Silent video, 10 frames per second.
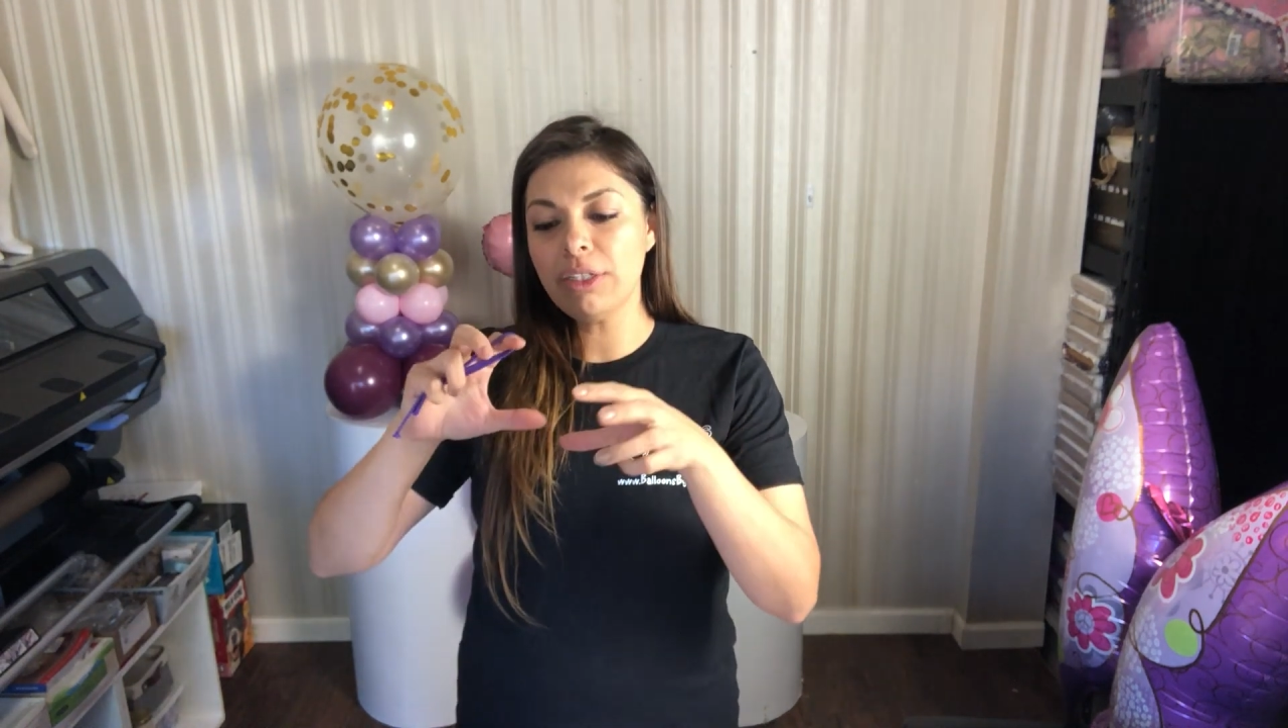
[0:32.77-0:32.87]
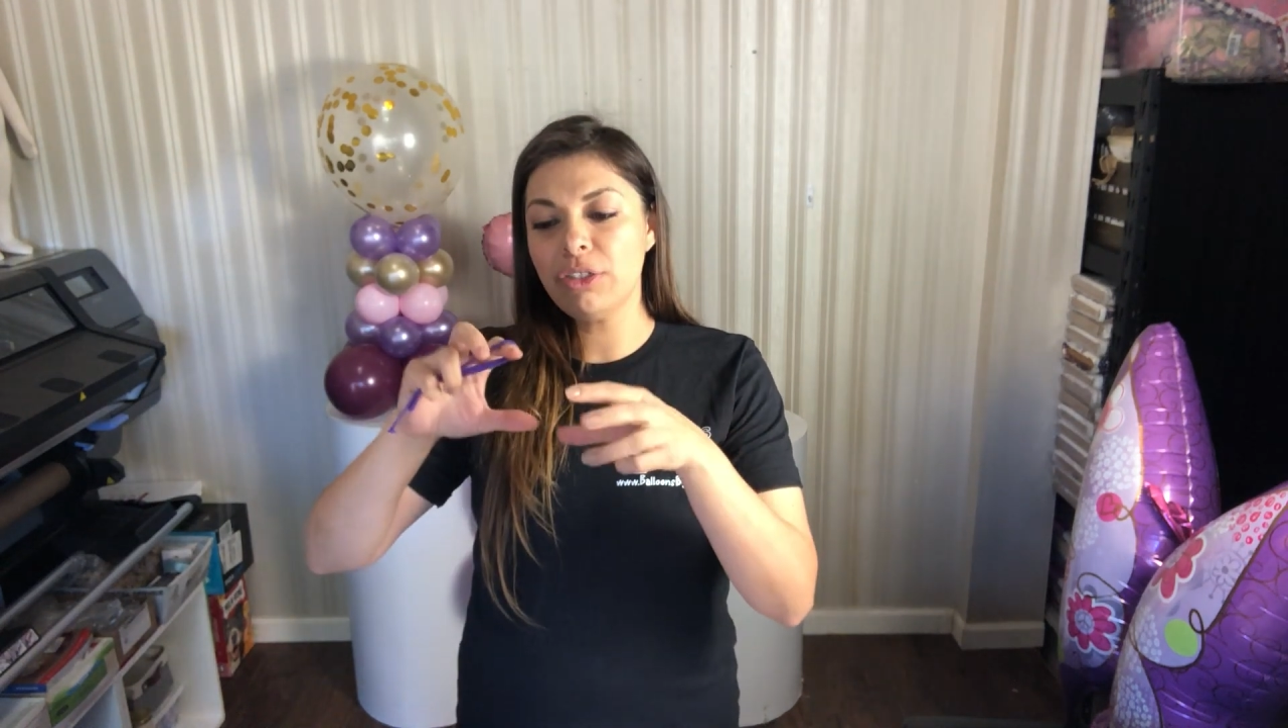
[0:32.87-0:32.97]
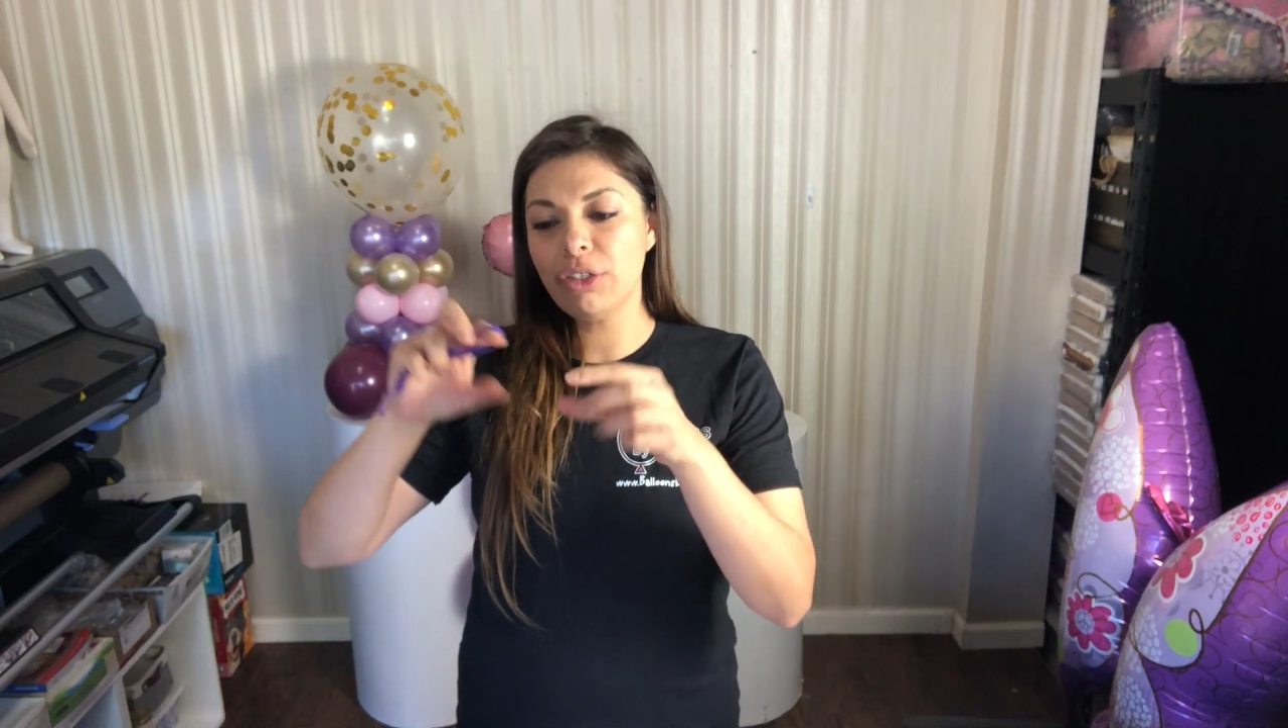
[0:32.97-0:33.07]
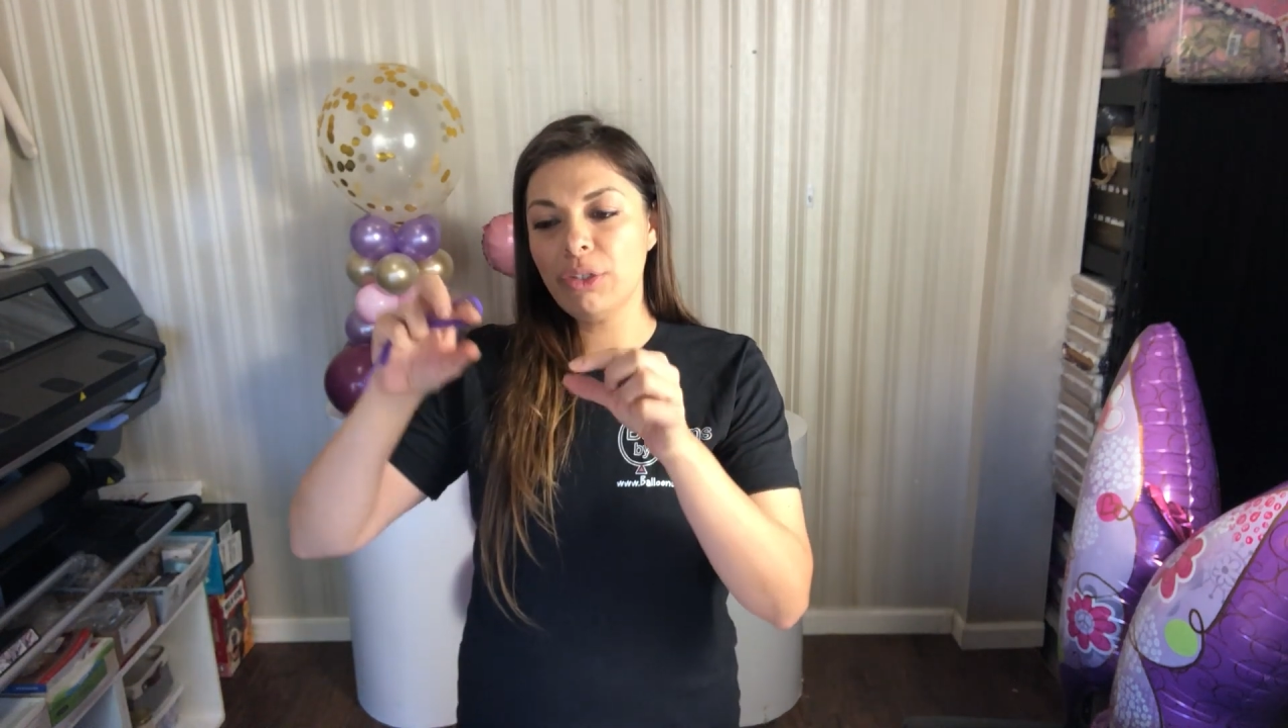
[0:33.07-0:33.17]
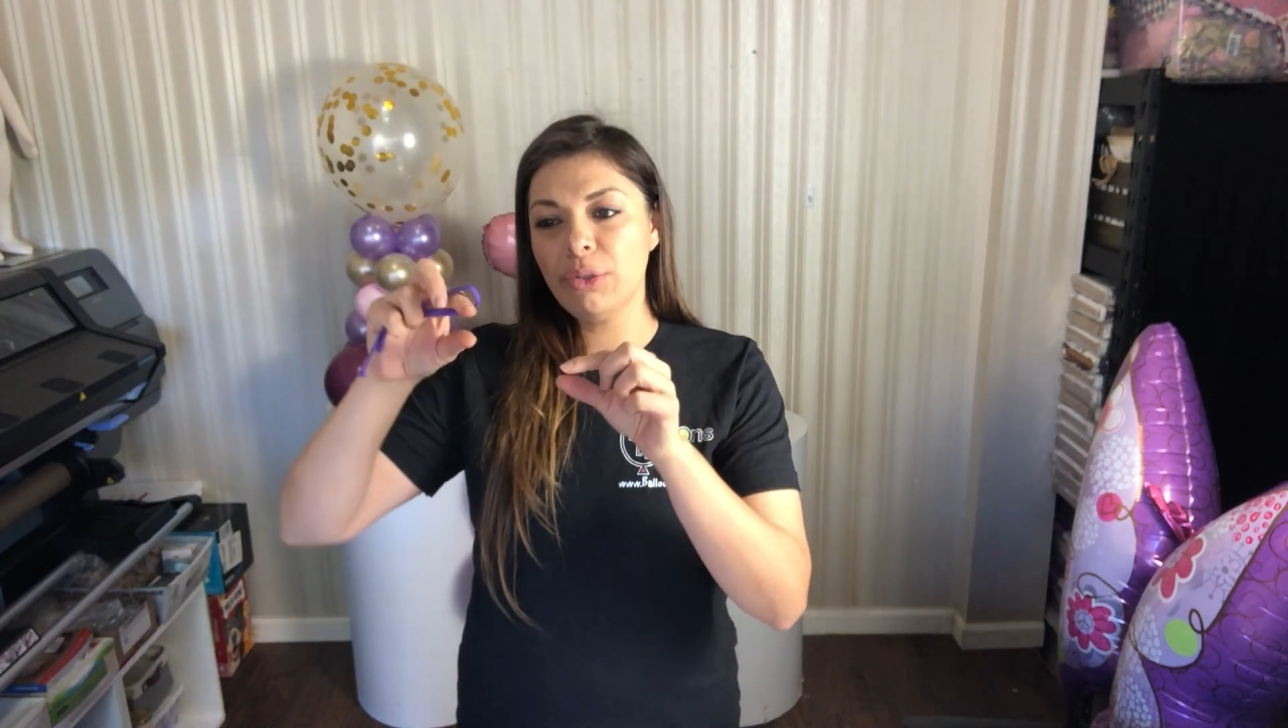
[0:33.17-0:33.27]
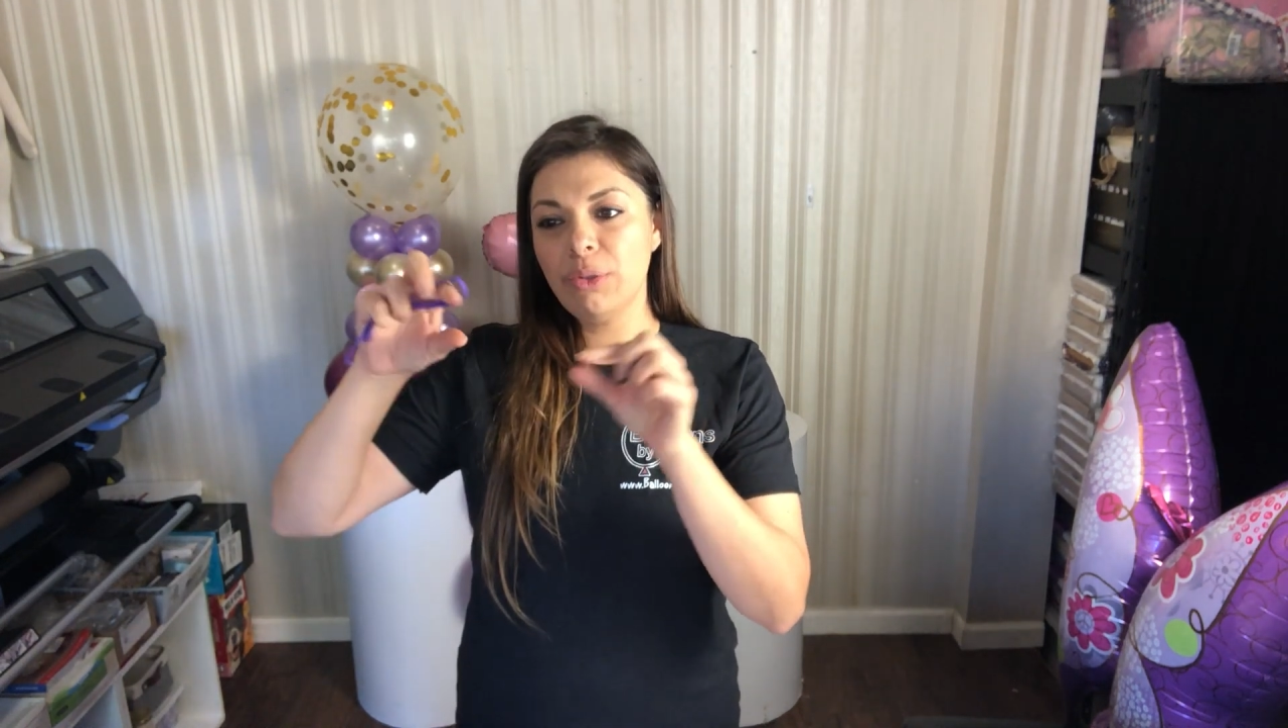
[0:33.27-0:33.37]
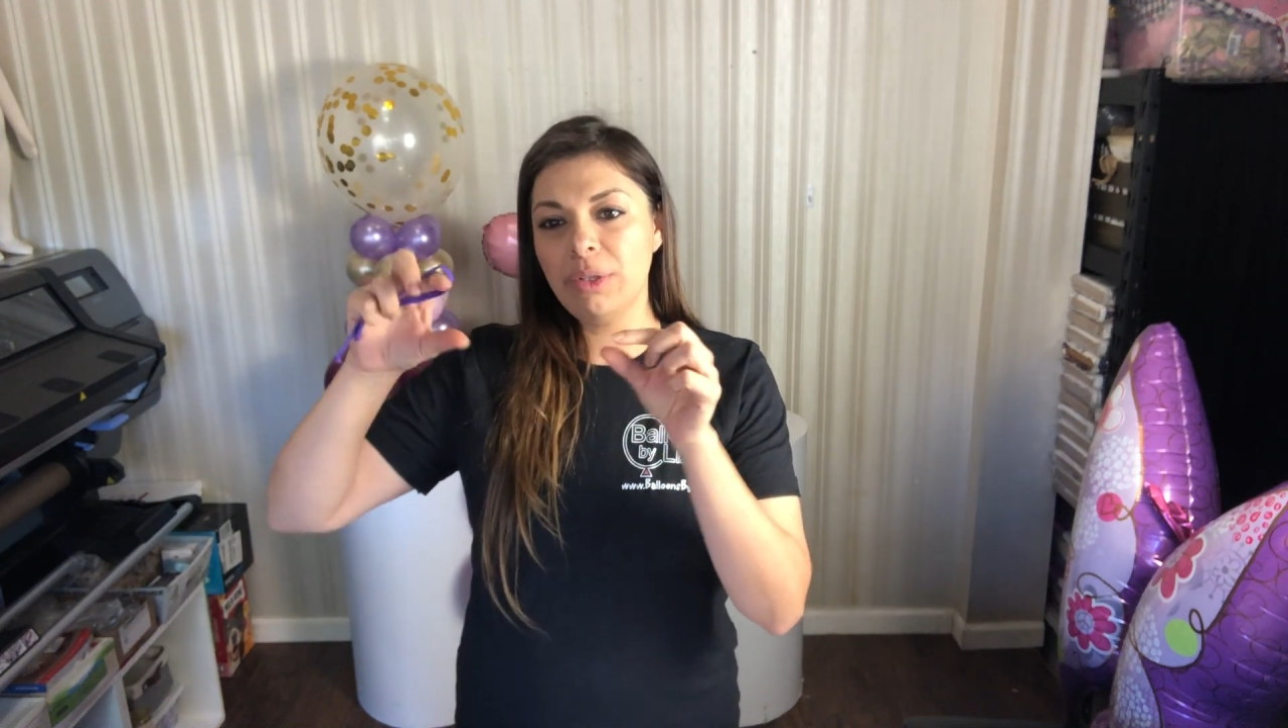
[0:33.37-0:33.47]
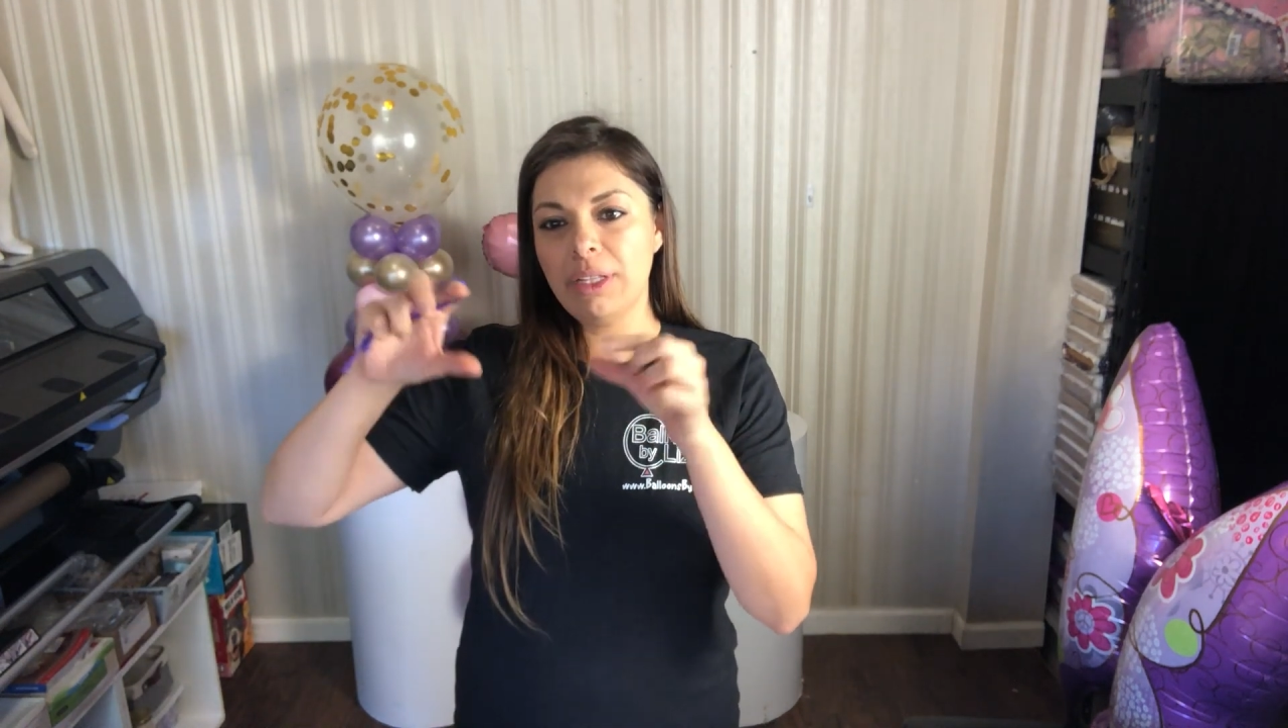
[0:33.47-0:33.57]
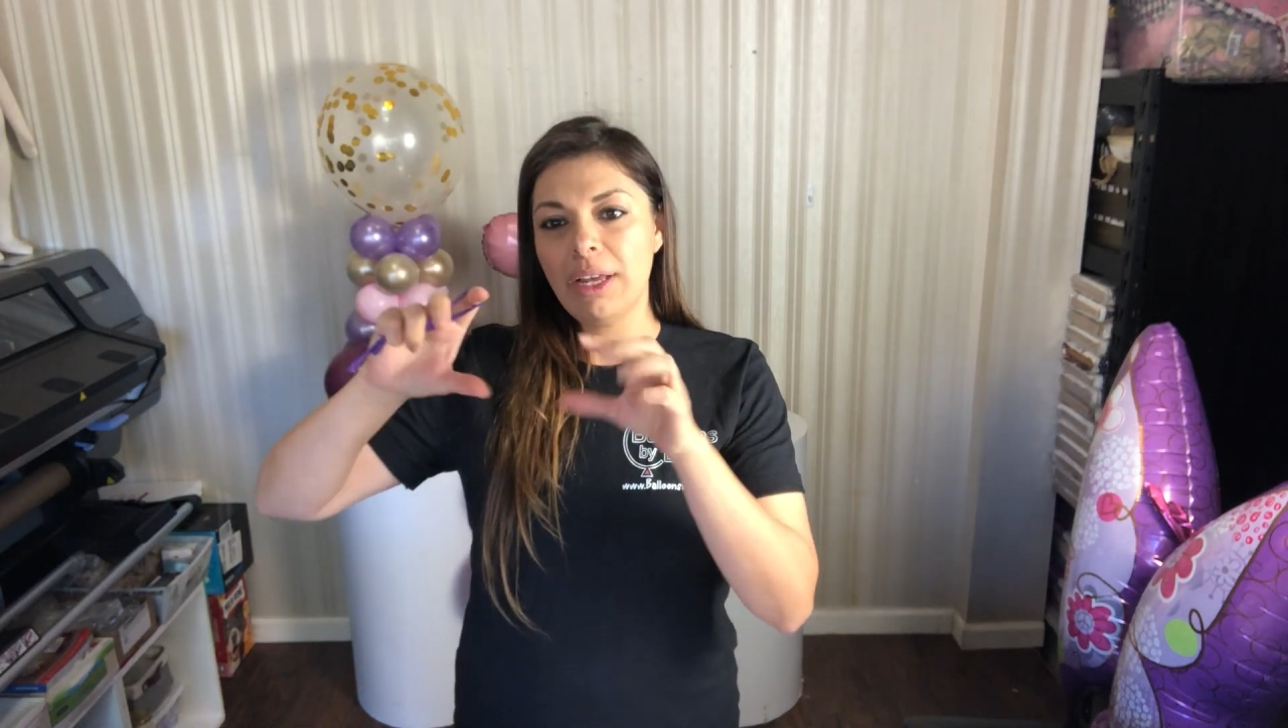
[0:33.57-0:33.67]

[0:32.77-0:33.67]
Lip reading: do